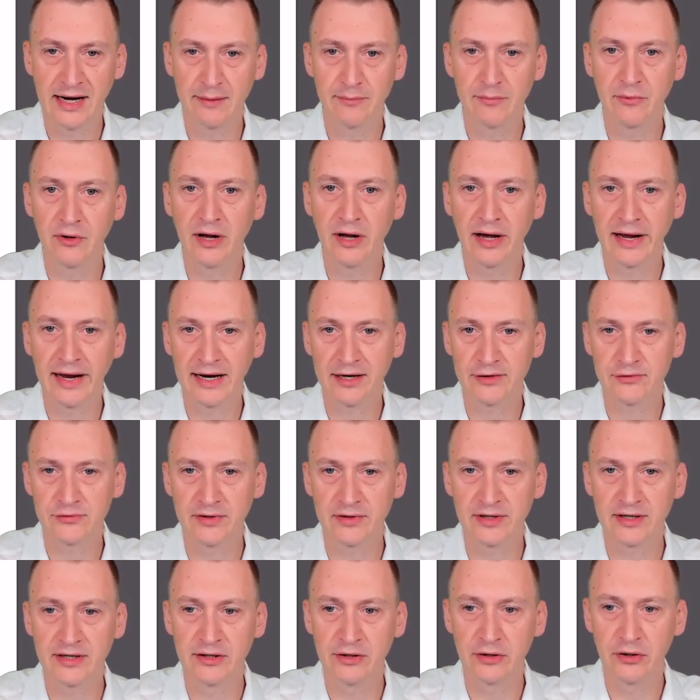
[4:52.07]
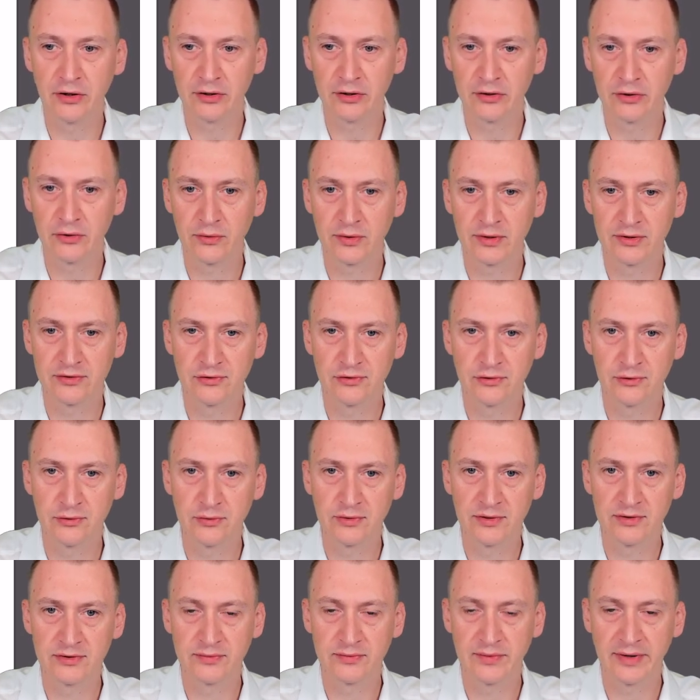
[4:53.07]
I'm actually not going to do
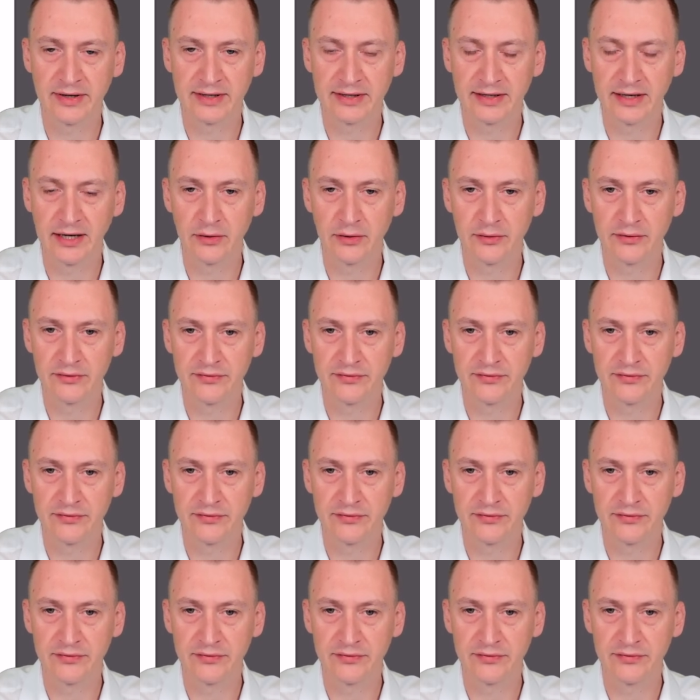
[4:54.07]
this right now.